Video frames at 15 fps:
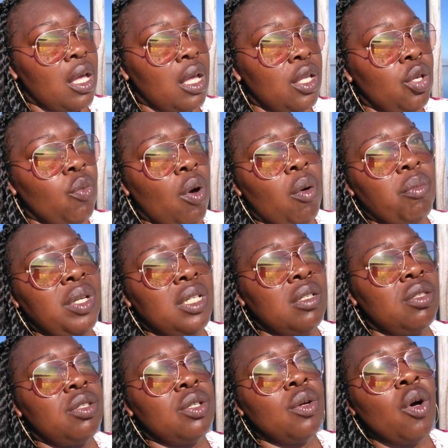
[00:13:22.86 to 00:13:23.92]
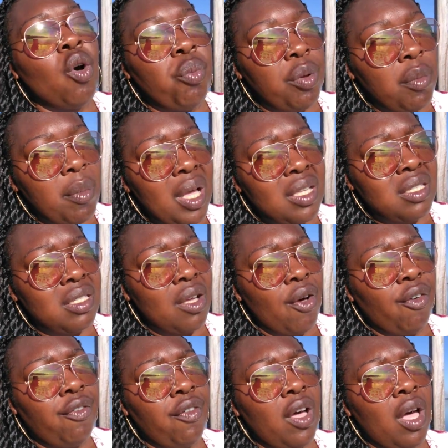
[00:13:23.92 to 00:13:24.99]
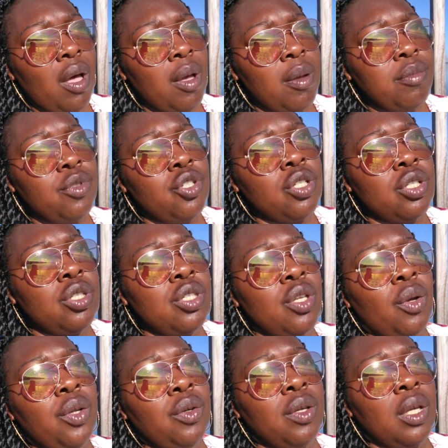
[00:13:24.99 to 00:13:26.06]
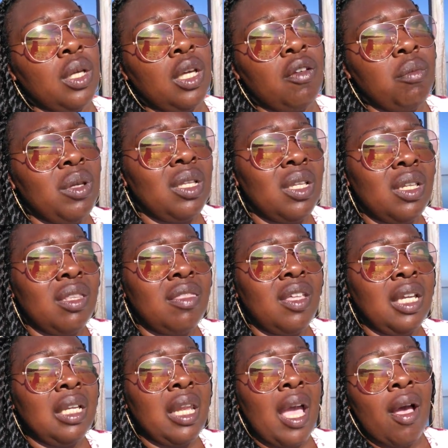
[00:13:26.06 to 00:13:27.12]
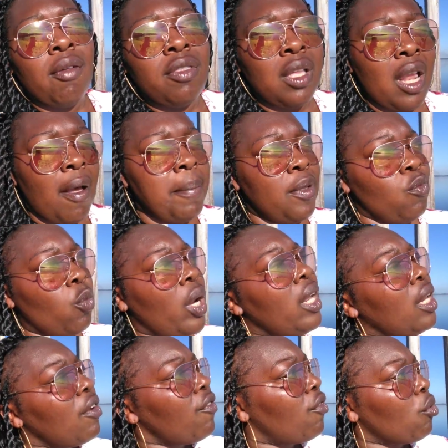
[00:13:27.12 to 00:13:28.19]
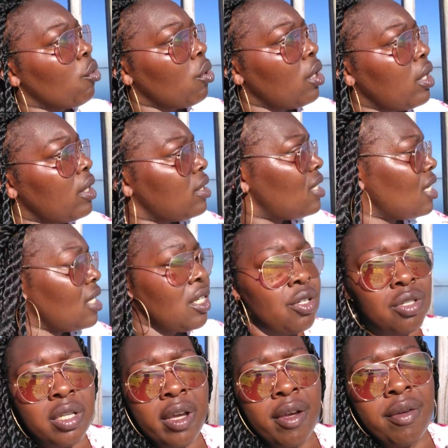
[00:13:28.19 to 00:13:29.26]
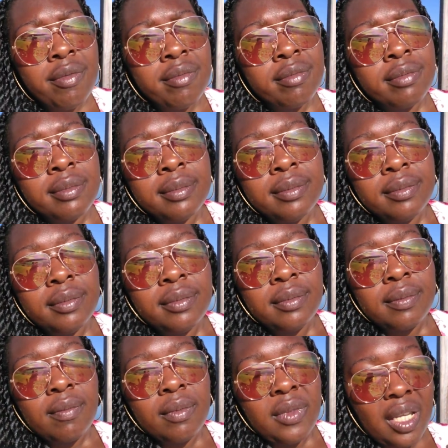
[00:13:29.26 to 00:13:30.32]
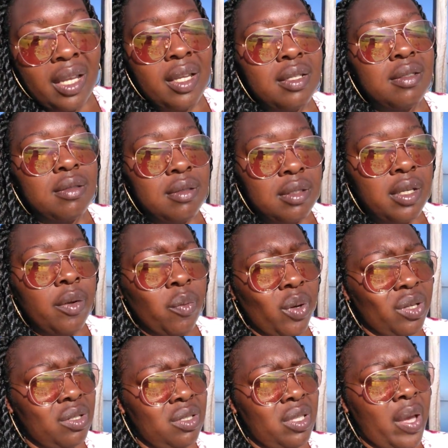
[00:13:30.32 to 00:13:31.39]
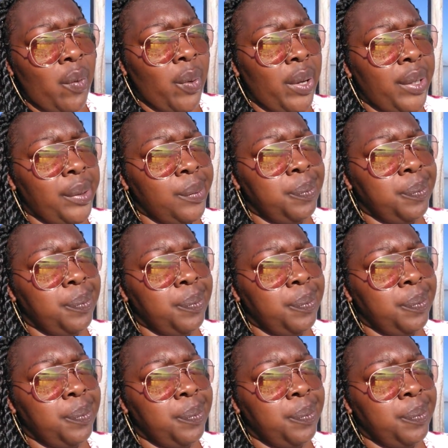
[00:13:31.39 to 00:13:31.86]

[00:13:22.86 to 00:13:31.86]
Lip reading: you want me to still open myself up just so you can give me the thing now that I've been waiting for 10 years ago? Yes, it works that way.